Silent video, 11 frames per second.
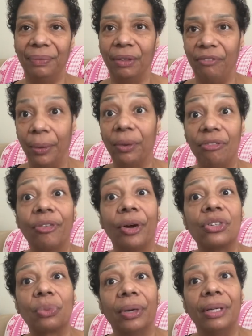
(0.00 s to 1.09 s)
The very
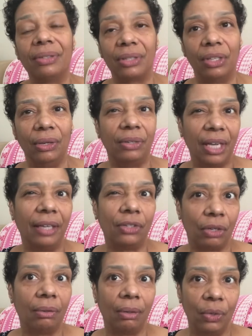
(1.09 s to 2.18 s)
first ones, you tend
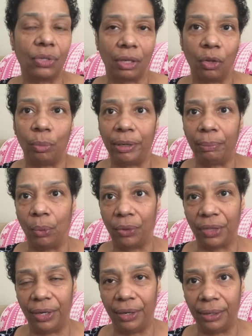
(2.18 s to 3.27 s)
to lose a little bit more
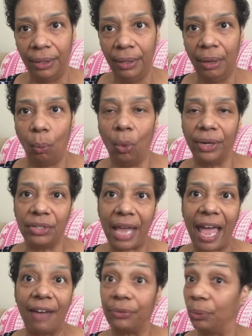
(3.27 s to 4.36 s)
than the ones
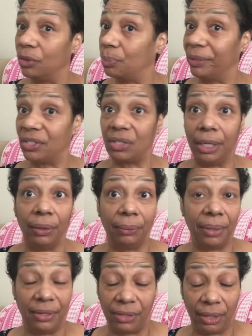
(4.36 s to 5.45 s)
afterwards, but
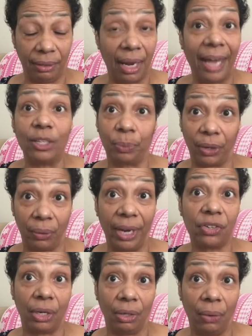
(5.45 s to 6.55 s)
still it's a nice
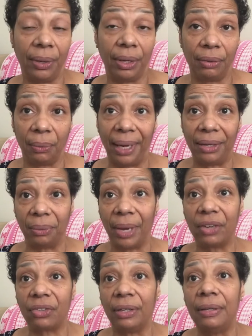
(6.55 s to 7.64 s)
progression going in the right
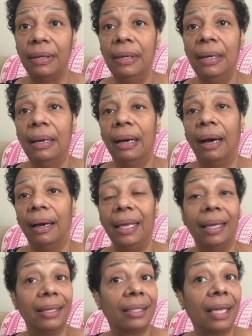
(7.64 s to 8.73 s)
direction.
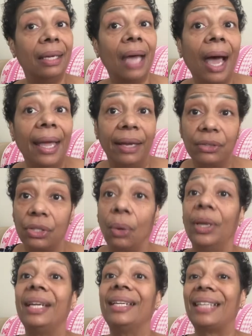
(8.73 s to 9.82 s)
It is a diet,
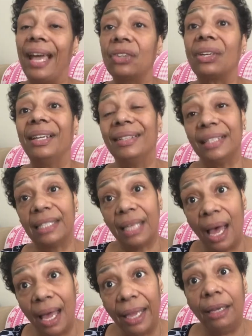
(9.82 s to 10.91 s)
so it is actually
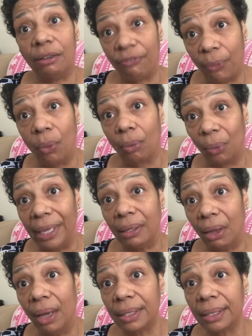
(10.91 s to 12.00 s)
designed for weight
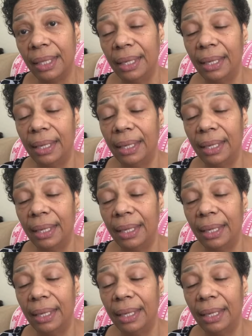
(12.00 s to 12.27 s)
loss.